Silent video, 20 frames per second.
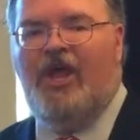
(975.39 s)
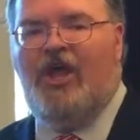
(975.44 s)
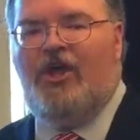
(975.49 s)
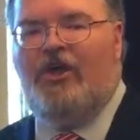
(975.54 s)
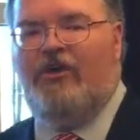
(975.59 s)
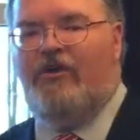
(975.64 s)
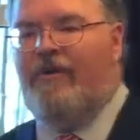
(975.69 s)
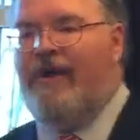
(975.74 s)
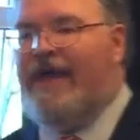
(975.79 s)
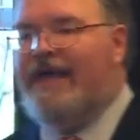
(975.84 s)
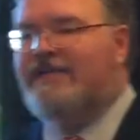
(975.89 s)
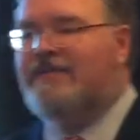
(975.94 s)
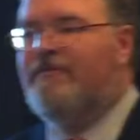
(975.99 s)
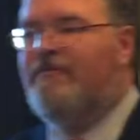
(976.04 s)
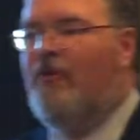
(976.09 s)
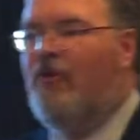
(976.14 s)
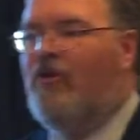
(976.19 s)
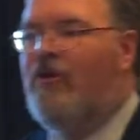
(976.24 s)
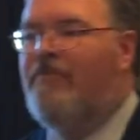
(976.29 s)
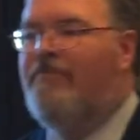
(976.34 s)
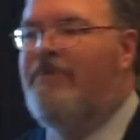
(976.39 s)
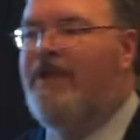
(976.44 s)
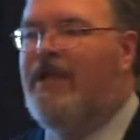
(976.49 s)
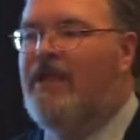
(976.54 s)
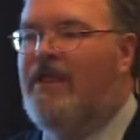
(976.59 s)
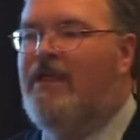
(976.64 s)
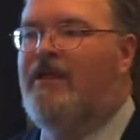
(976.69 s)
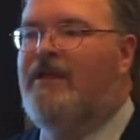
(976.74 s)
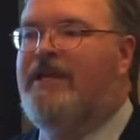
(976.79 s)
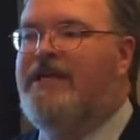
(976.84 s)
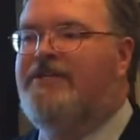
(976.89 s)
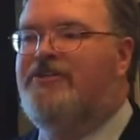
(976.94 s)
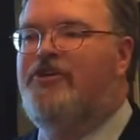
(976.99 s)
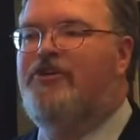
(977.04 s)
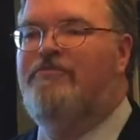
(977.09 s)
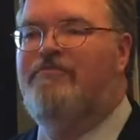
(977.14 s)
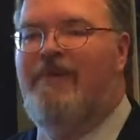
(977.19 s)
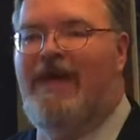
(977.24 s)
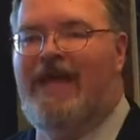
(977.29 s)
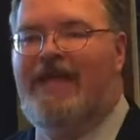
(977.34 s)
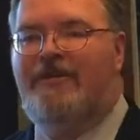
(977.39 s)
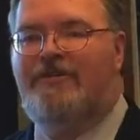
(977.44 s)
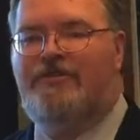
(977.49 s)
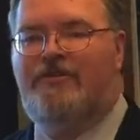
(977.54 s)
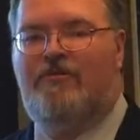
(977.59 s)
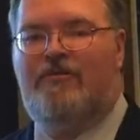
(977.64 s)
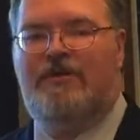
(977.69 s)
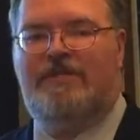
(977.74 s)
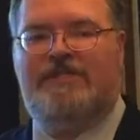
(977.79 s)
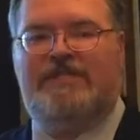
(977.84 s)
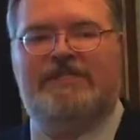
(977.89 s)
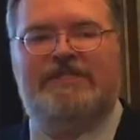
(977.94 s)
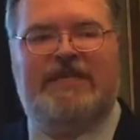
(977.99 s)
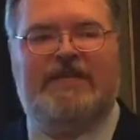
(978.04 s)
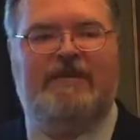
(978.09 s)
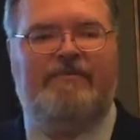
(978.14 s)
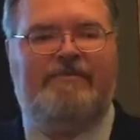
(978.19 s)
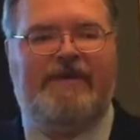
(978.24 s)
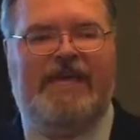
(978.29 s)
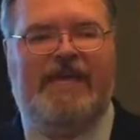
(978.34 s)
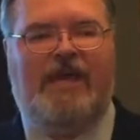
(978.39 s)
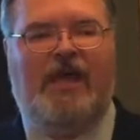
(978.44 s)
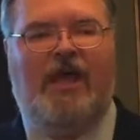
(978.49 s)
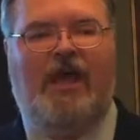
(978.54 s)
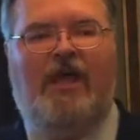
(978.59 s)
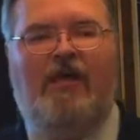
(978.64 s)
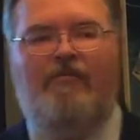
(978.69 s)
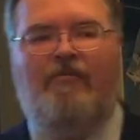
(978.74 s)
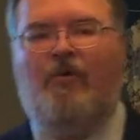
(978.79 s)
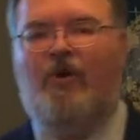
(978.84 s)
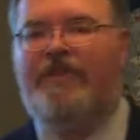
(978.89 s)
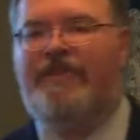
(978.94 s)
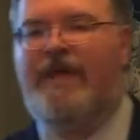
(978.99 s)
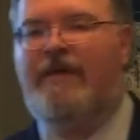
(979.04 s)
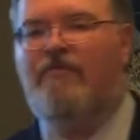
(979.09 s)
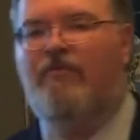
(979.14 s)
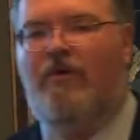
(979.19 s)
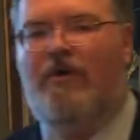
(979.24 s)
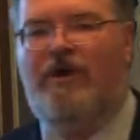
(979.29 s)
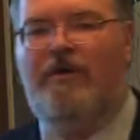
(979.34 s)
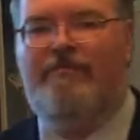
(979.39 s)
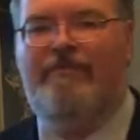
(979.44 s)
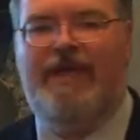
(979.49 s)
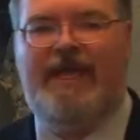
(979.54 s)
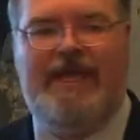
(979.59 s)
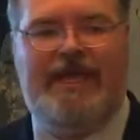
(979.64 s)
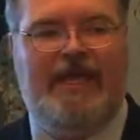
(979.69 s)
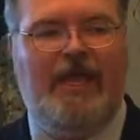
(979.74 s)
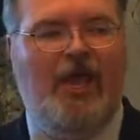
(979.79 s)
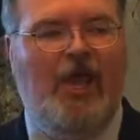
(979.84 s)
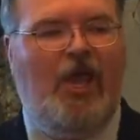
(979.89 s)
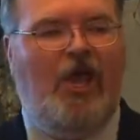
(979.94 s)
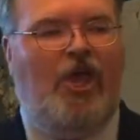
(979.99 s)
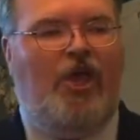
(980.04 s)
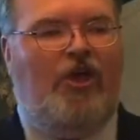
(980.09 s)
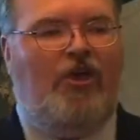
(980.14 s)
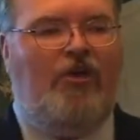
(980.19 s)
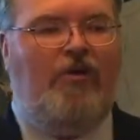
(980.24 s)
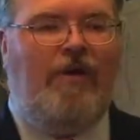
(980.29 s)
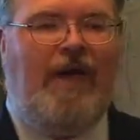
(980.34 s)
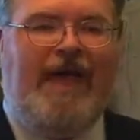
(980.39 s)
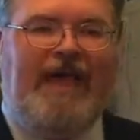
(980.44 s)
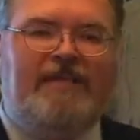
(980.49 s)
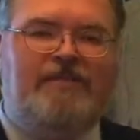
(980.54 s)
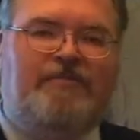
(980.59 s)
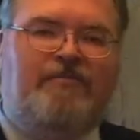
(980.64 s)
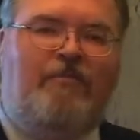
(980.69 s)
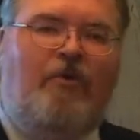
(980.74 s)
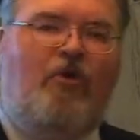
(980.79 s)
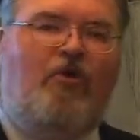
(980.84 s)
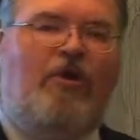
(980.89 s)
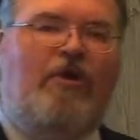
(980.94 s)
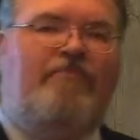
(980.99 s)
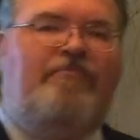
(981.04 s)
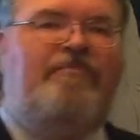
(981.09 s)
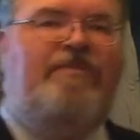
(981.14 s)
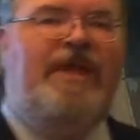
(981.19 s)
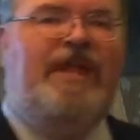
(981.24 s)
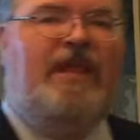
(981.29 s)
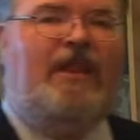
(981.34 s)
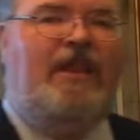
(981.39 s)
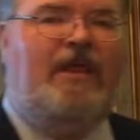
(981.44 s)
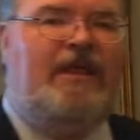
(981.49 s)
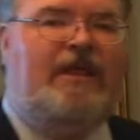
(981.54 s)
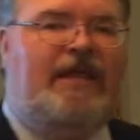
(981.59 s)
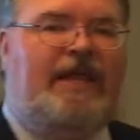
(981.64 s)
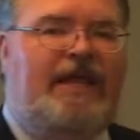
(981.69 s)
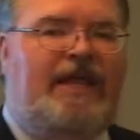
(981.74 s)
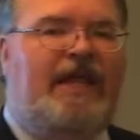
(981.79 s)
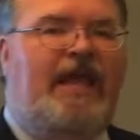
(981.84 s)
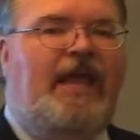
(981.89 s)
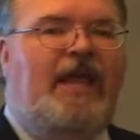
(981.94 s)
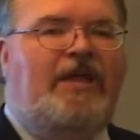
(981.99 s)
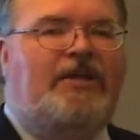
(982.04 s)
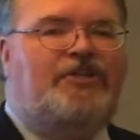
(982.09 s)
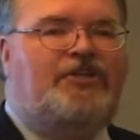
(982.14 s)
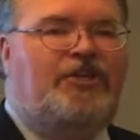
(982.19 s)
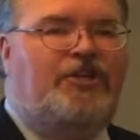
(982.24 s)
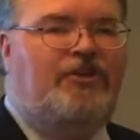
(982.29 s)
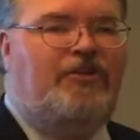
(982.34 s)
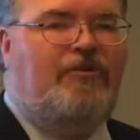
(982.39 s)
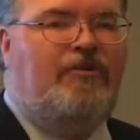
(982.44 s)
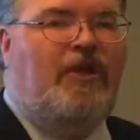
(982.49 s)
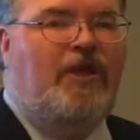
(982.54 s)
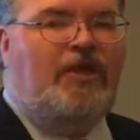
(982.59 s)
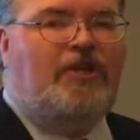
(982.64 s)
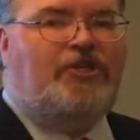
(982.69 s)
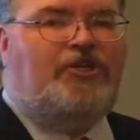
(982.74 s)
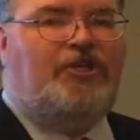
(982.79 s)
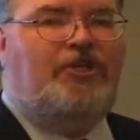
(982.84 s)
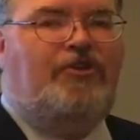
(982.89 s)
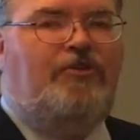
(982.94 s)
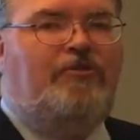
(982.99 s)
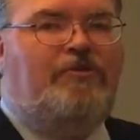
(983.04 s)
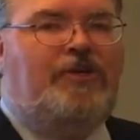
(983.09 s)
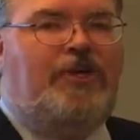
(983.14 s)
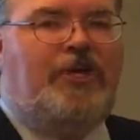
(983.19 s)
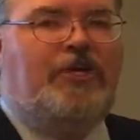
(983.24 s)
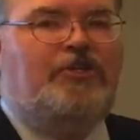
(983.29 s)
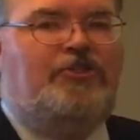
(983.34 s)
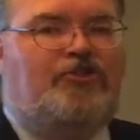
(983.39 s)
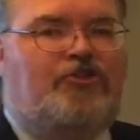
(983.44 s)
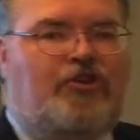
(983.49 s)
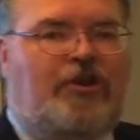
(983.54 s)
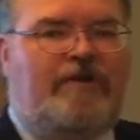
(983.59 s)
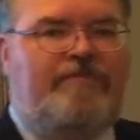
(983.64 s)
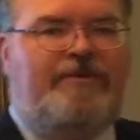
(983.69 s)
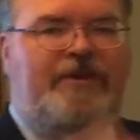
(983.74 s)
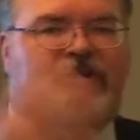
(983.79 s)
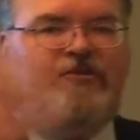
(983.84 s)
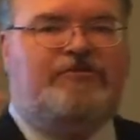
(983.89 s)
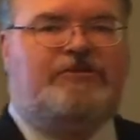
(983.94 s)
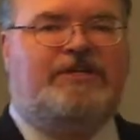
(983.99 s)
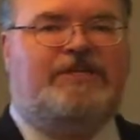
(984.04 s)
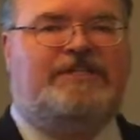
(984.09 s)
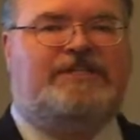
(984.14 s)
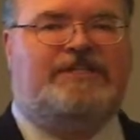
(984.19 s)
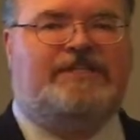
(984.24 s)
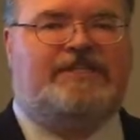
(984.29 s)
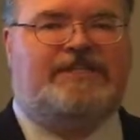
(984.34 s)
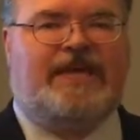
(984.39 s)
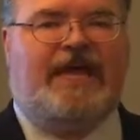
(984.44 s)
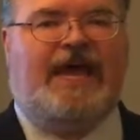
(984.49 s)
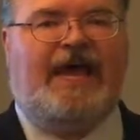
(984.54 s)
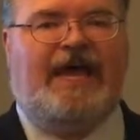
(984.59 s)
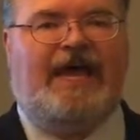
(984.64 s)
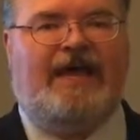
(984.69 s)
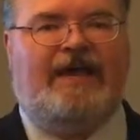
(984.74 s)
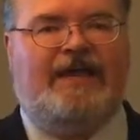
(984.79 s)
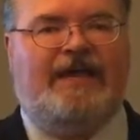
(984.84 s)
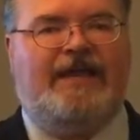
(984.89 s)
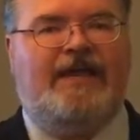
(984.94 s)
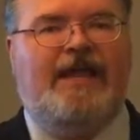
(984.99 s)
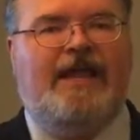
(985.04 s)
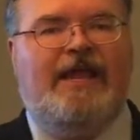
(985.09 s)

Who has more ability to make choices and to become what they want to be? Who has more ability to contribute to society?